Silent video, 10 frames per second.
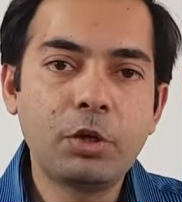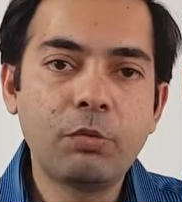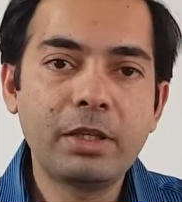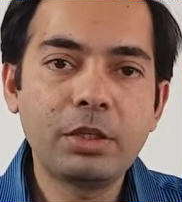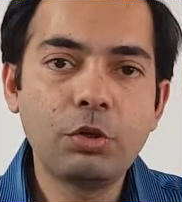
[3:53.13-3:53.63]

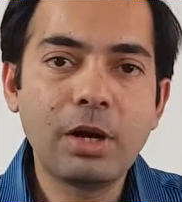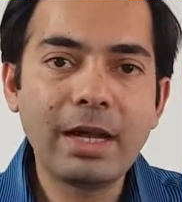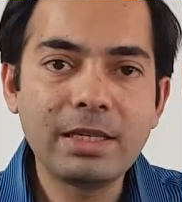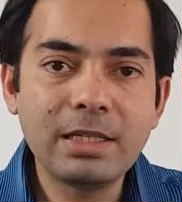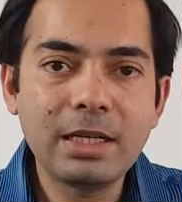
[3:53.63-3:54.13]
whether your
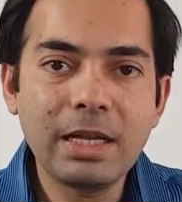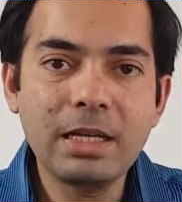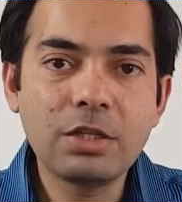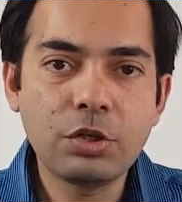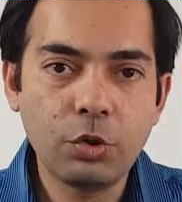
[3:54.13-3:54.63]
idea
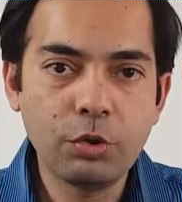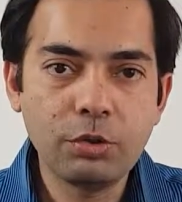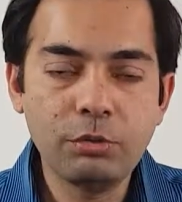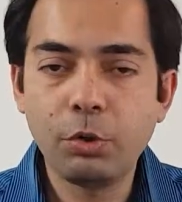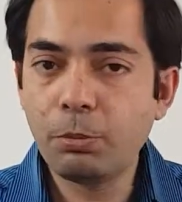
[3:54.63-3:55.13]
is good,
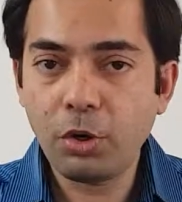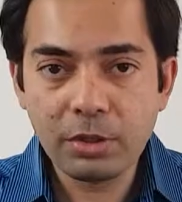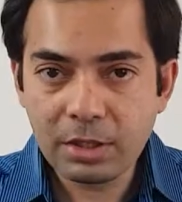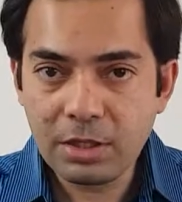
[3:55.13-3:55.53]
your product